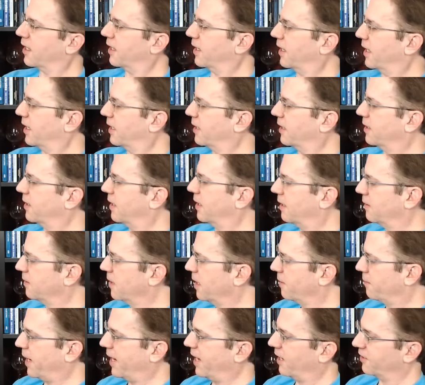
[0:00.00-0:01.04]
And
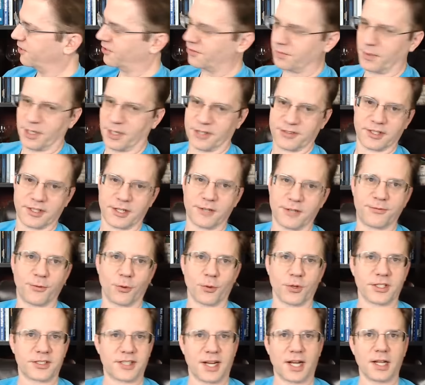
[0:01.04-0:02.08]
my house smells like a
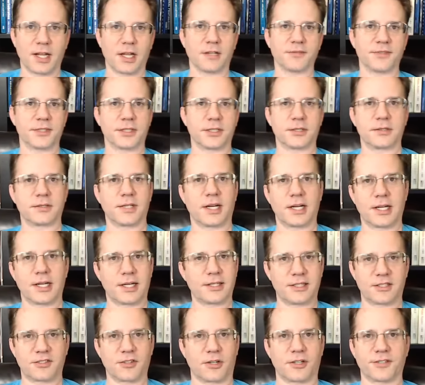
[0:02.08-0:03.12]
forest. I love it. I,
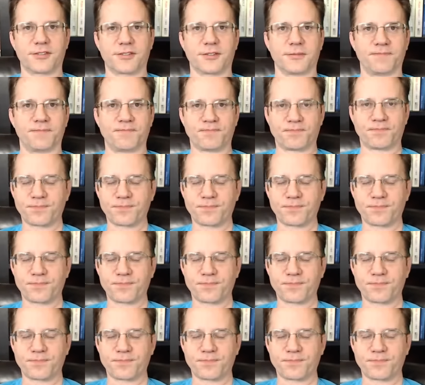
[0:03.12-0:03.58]
it's awesome.